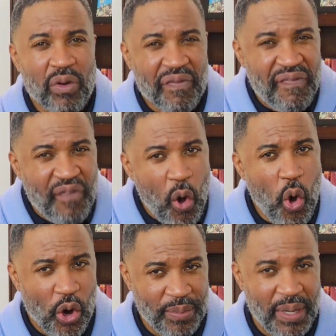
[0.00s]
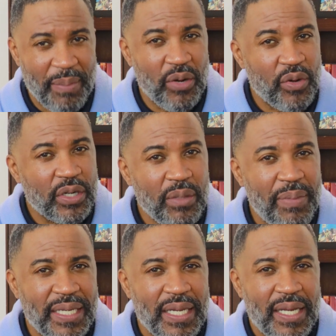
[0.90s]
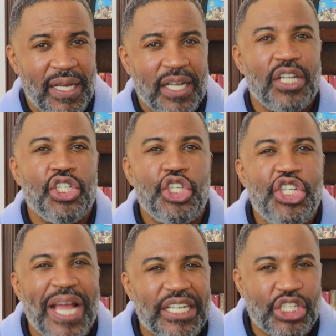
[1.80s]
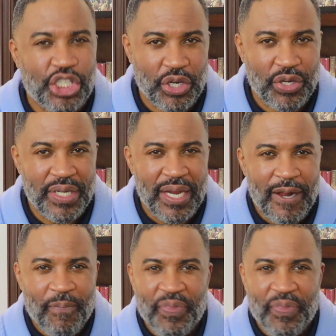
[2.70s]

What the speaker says: performed a miracle, but conjectured